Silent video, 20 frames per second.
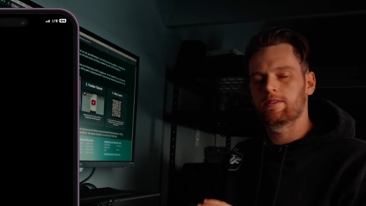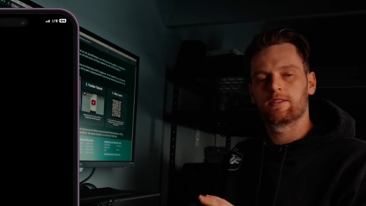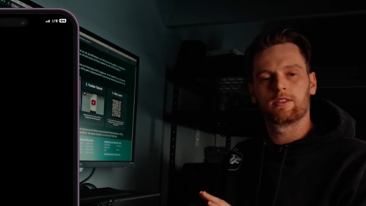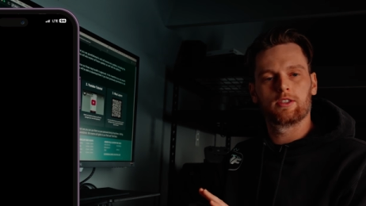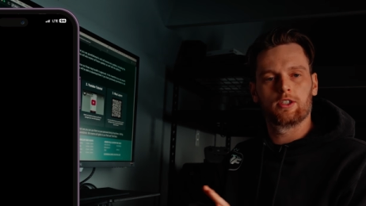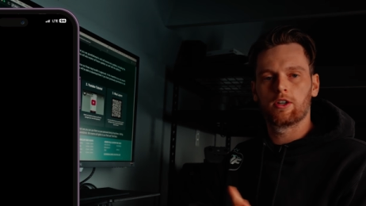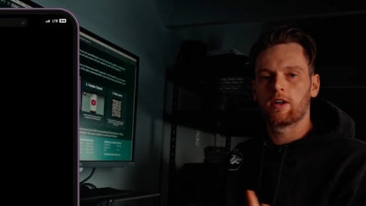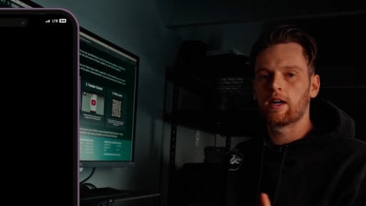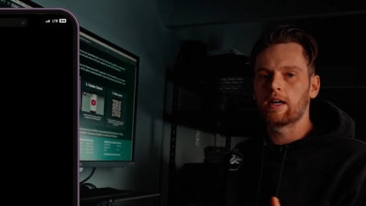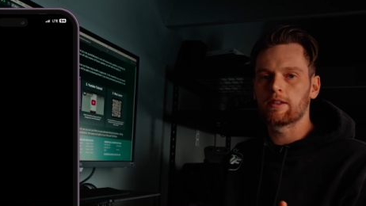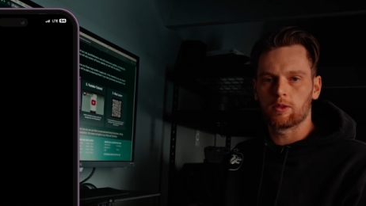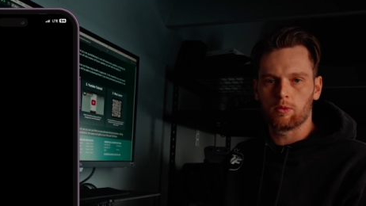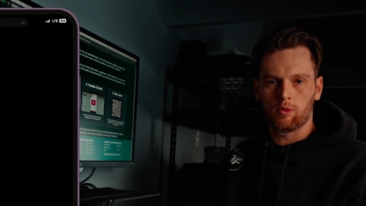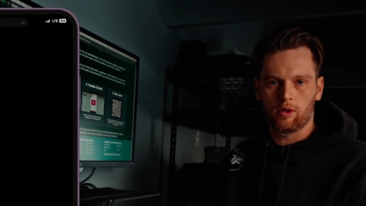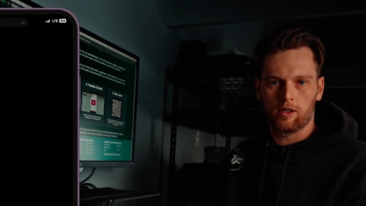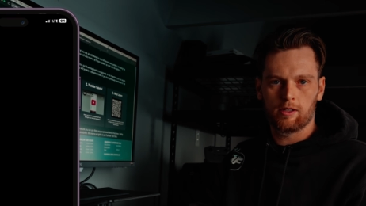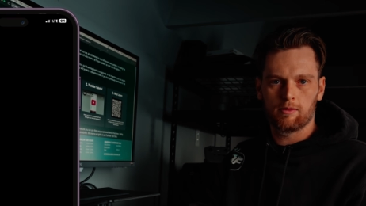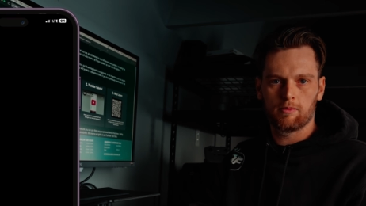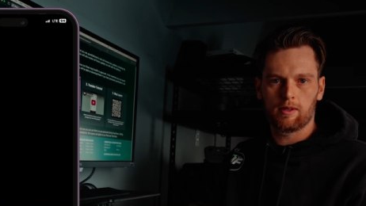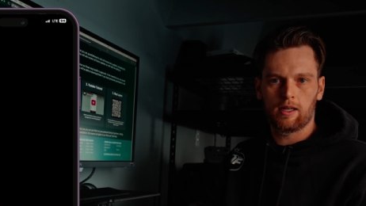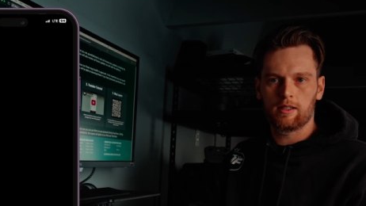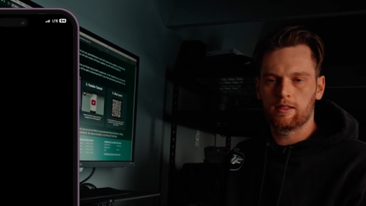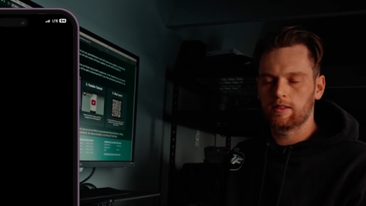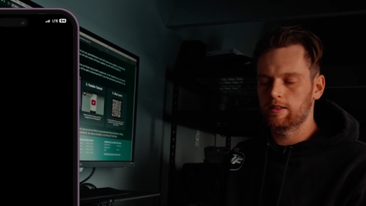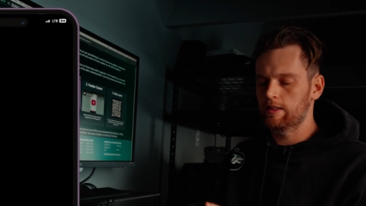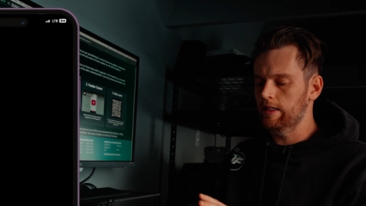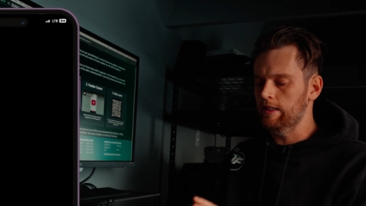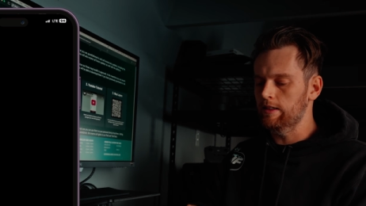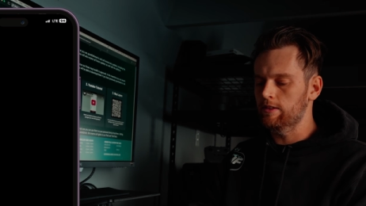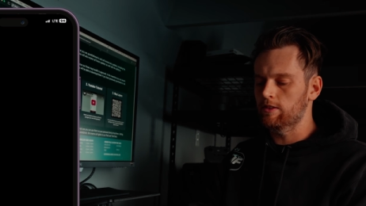You don't have to worry about it.
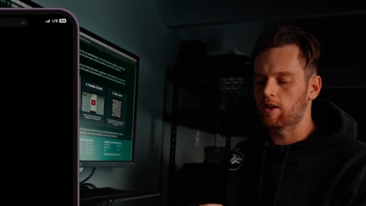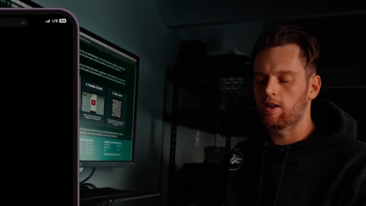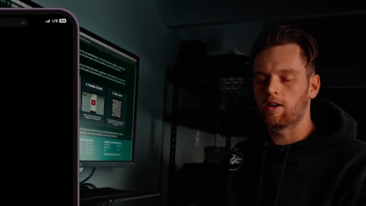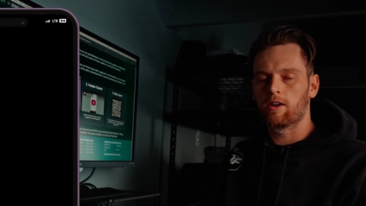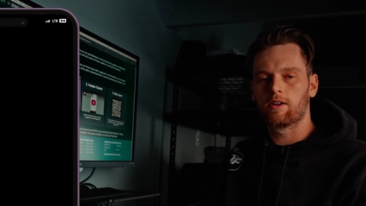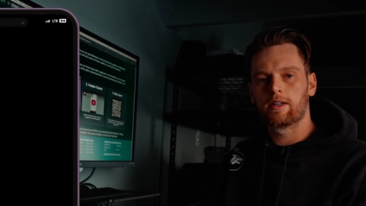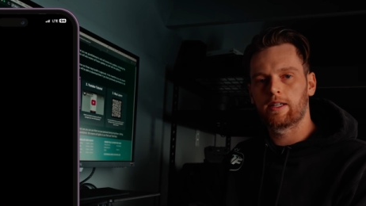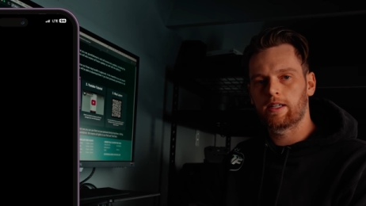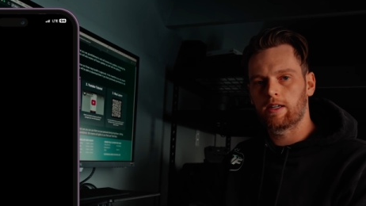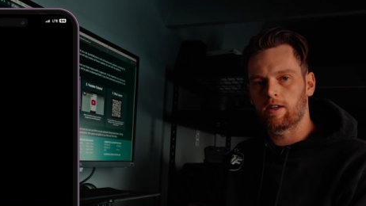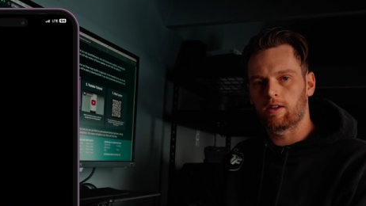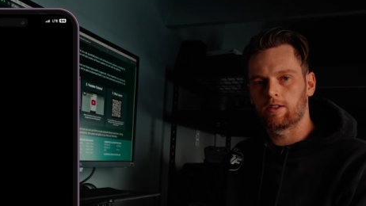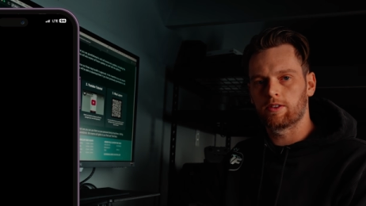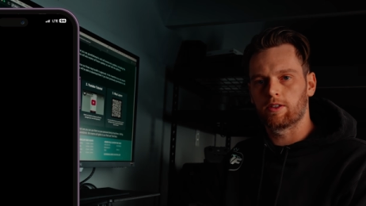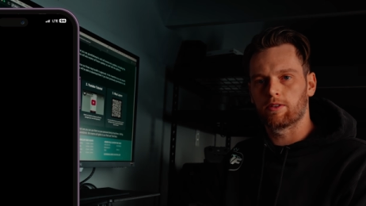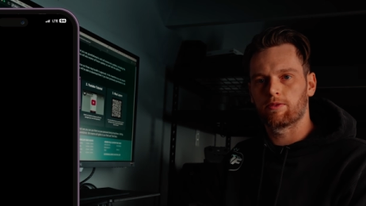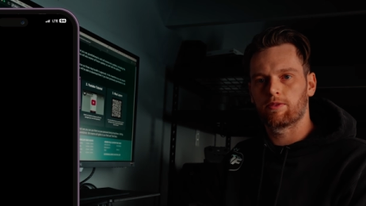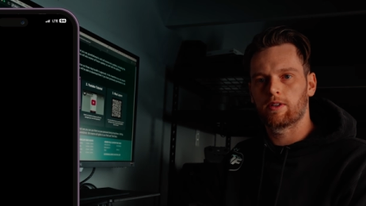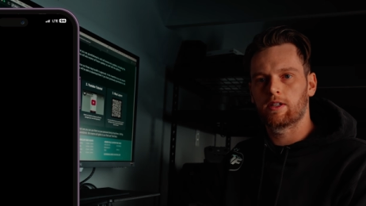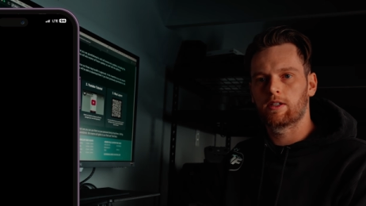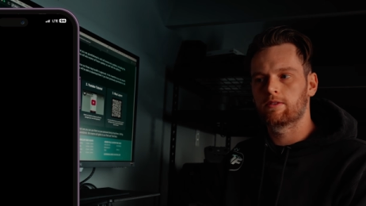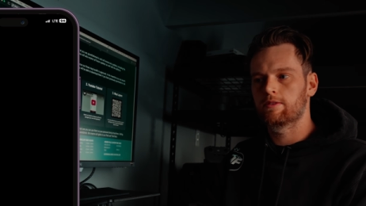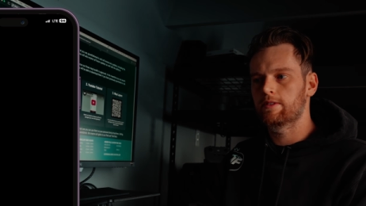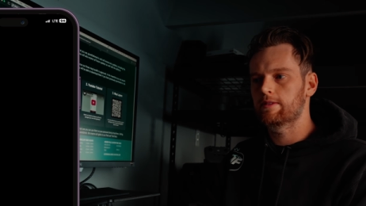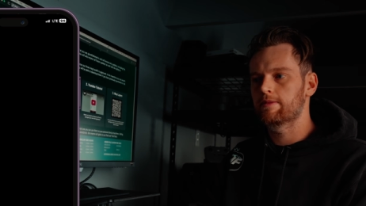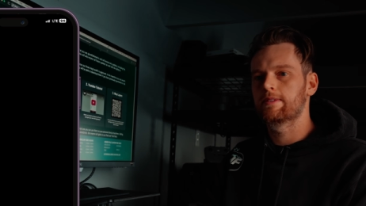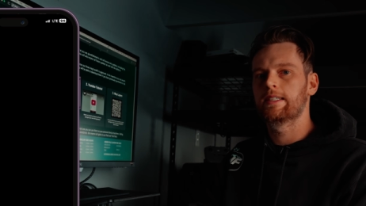It's already on your phone,